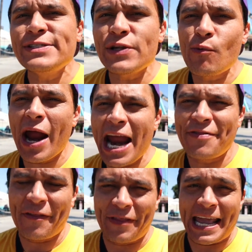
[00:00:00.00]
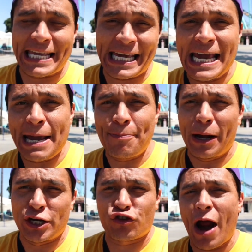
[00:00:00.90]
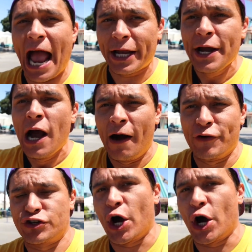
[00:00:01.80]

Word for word: is the way that they keep a track of your